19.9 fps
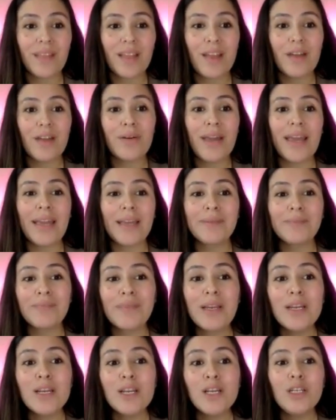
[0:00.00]
Okay,
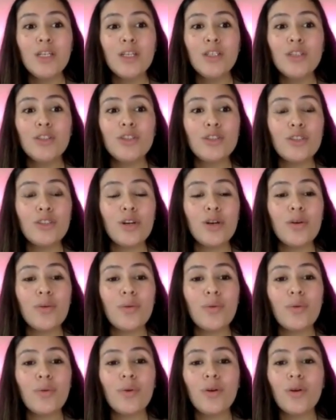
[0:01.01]

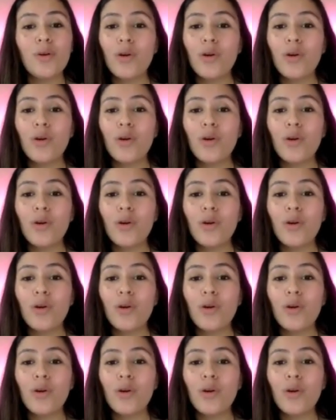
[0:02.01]
so